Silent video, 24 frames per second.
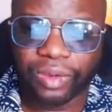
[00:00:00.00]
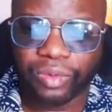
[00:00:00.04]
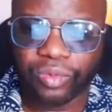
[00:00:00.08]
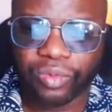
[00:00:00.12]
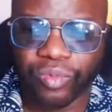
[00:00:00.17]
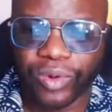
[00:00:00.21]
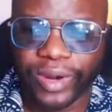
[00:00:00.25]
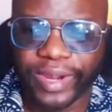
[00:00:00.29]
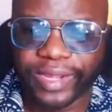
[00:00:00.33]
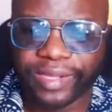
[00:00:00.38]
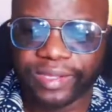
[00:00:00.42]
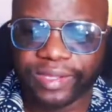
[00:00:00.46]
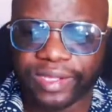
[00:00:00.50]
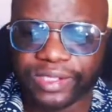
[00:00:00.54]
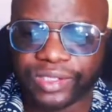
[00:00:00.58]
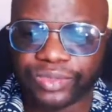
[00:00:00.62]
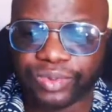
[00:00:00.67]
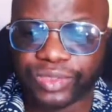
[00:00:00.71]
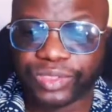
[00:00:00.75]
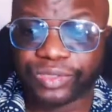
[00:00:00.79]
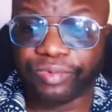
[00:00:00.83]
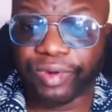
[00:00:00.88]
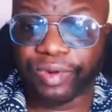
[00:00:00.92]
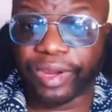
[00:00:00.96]
where this
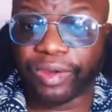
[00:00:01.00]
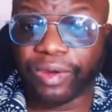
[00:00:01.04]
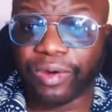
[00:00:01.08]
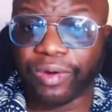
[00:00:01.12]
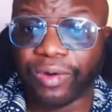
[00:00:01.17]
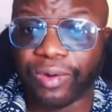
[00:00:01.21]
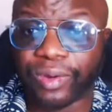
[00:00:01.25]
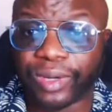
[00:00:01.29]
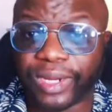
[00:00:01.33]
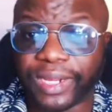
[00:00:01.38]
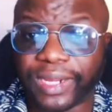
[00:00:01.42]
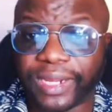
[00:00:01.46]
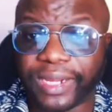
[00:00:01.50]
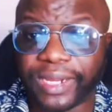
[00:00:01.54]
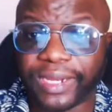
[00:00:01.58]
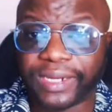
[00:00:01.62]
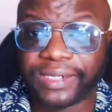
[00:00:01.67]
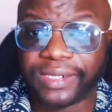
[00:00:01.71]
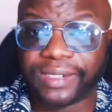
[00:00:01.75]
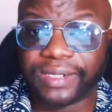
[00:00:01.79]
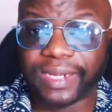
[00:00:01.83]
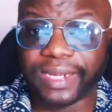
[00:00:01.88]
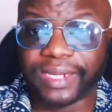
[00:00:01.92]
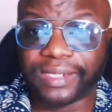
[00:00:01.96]
was
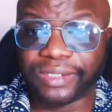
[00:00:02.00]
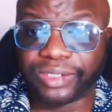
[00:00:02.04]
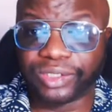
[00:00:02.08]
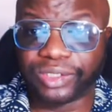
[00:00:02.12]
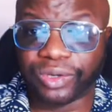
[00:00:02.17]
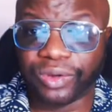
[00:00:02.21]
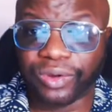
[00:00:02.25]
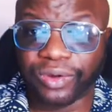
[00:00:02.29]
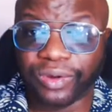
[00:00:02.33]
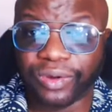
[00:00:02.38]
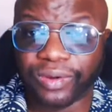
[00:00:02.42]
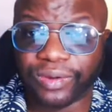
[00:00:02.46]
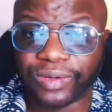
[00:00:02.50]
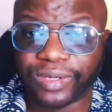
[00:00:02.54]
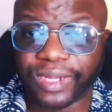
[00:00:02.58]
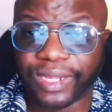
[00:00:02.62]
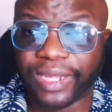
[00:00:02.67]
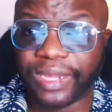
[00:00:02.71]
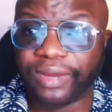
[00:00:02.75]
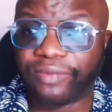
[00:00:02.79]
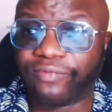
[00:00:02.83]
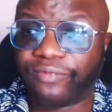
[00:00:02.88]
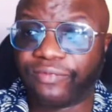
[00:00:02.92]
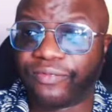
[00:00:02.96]
recorded and taught
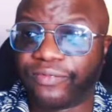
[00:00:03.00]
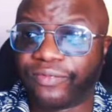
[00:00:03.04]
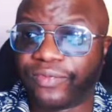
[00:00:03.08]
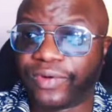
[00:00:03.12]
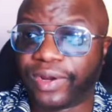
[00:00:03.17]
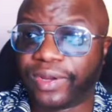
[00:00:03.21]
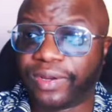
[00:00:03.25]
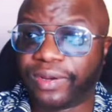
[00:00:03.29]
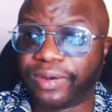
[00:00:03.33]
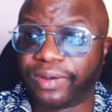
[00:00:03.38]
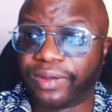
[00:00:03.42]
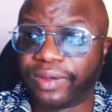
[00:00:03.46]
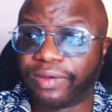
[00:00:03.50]
in front